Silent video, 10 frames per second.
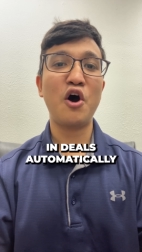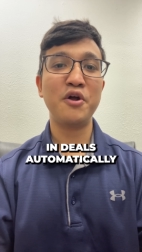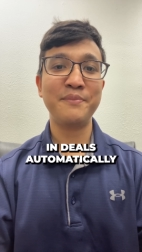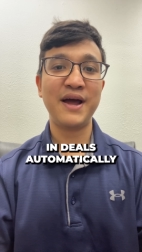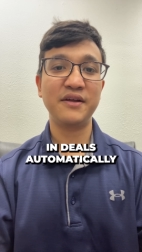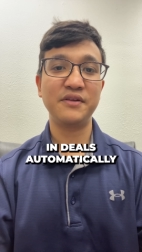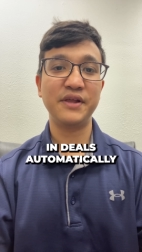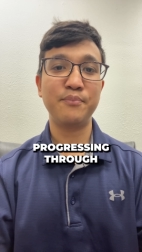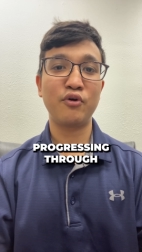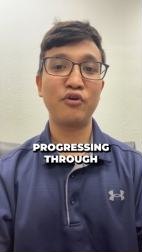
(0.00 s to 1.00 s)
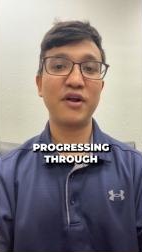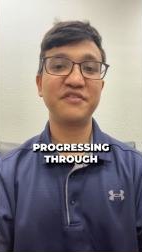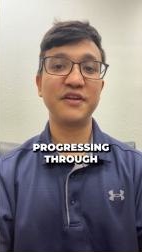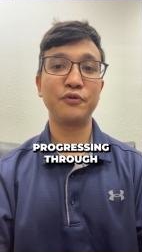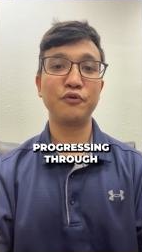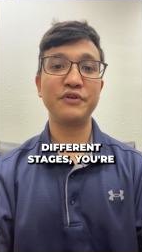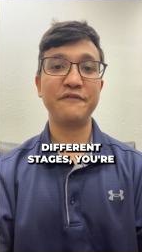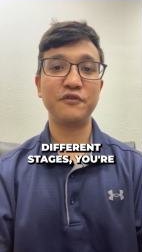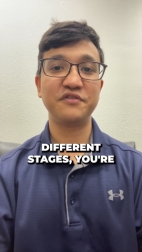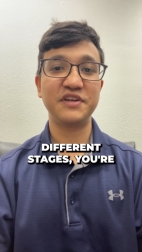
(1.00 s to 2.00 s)
automatically progressing through
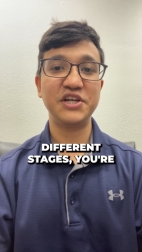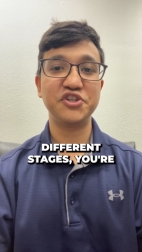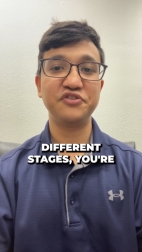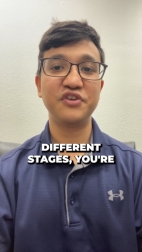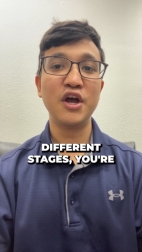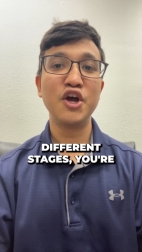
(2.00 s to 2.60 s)
different stages,